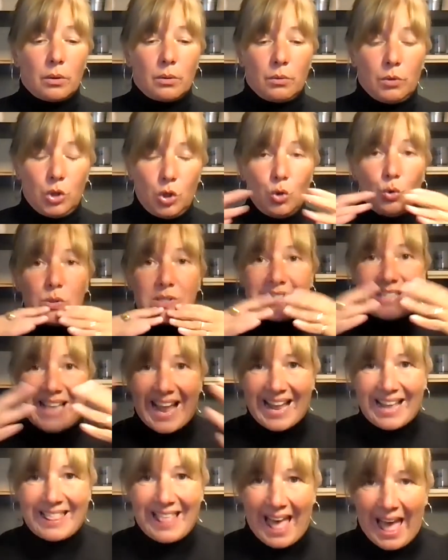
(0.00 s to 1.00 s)
you
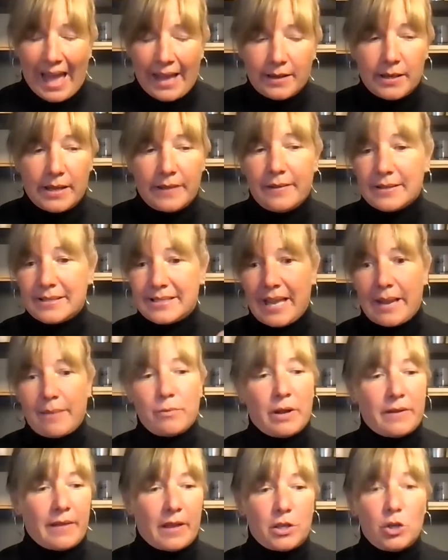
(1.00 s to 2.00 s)
say that in the same
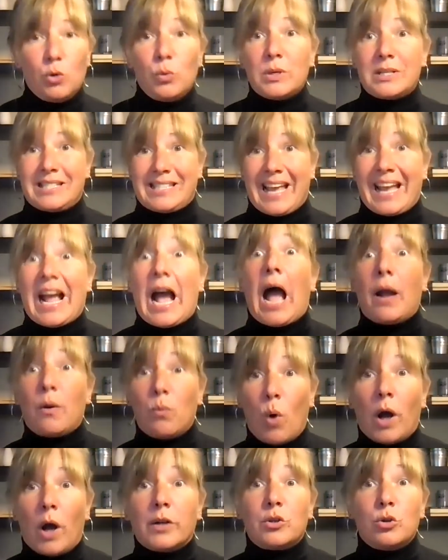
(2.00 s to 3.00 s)
way that you would say, I
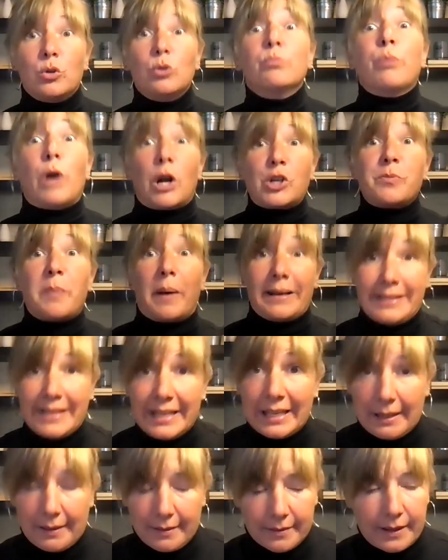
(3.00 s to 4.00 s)
want to brush my
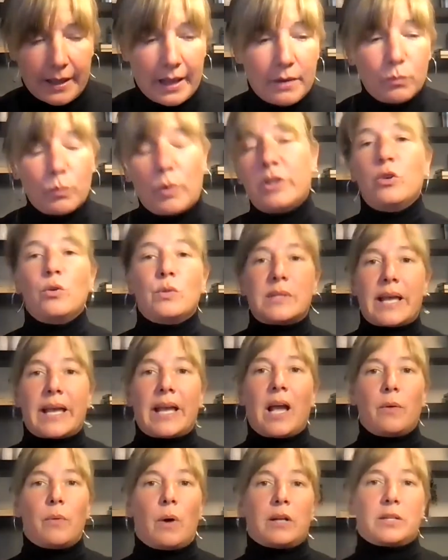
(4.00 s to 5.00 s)
teeth. And when you say,
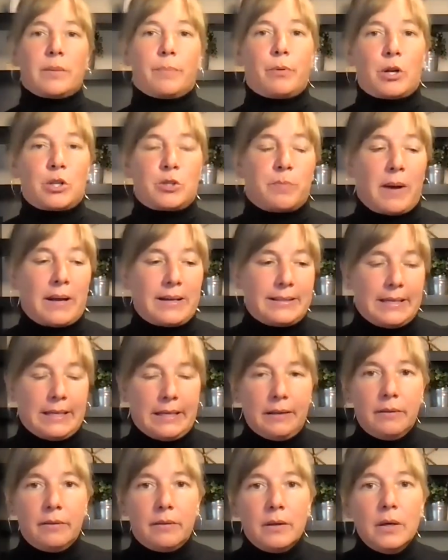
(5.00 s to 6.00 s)
I want to brush my
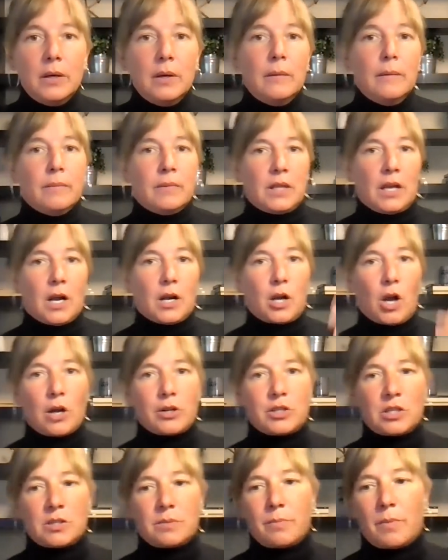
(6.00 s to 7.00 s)
teeth, the
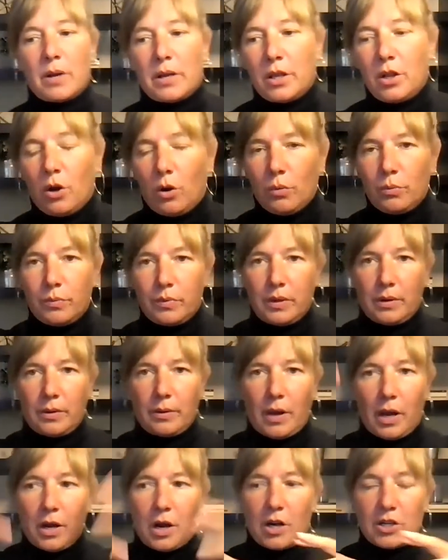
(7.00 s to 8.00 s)
unconscious
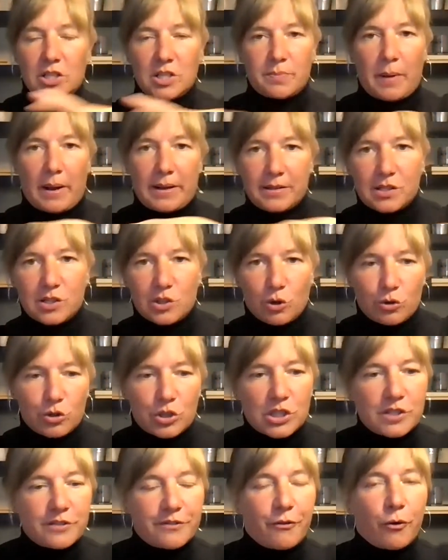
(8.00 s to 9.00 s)
mind
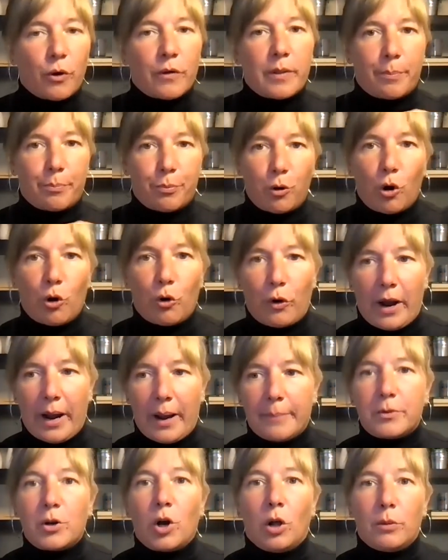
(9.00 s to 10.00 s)
searches for the
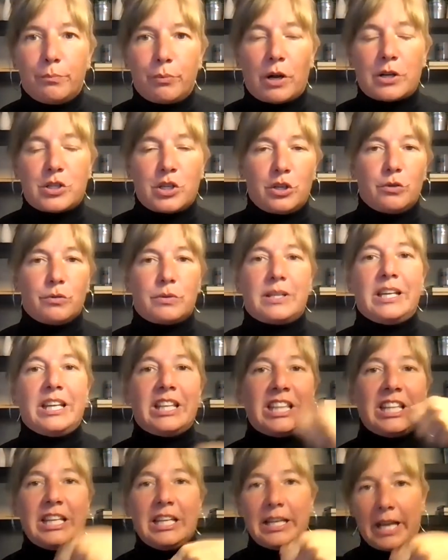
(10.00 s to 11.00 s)
program called brushing your
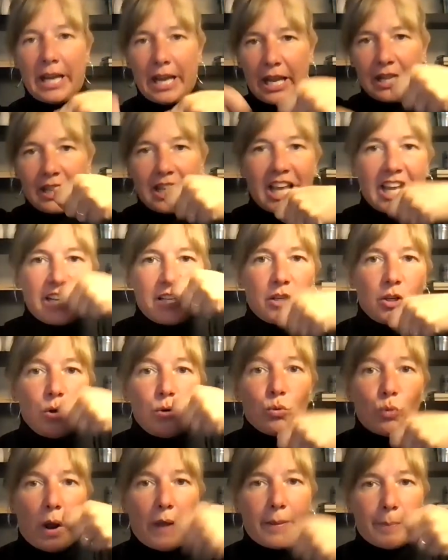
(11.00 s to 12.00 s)
teeth, and then you
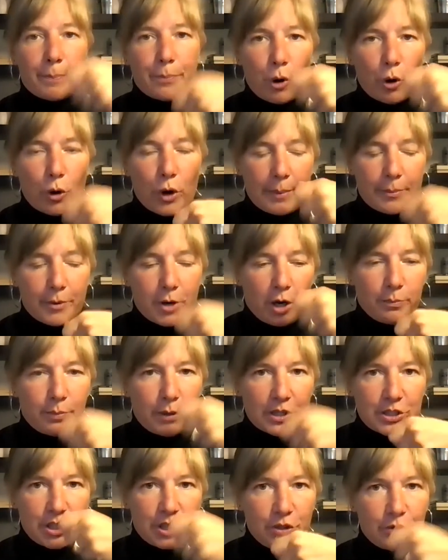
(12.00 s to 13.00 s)
run the program called
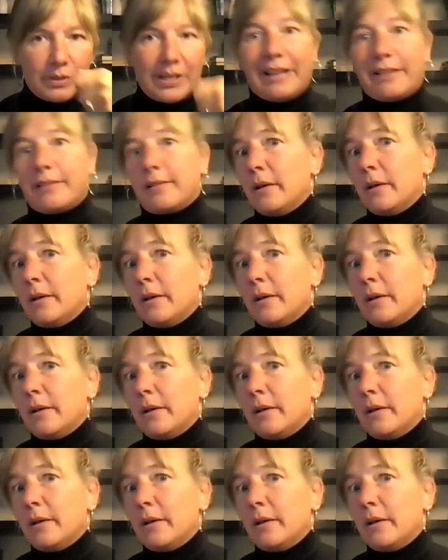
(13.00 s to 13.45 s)
brushing your teeth.